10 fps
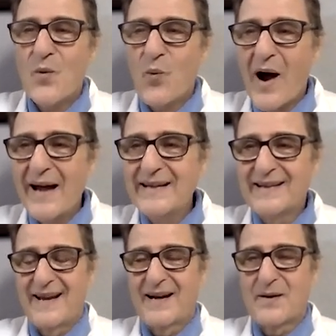Why
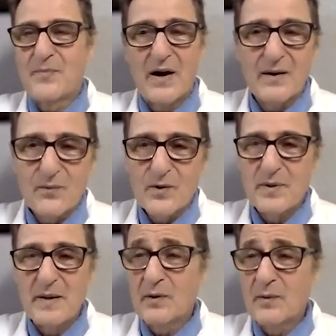didn't they compare them with
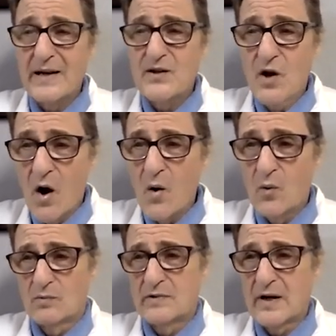people who ate
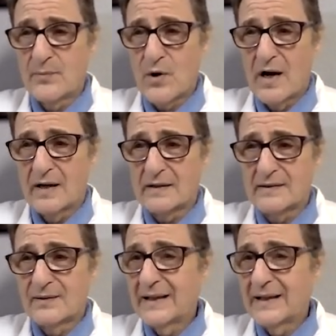no dairy products?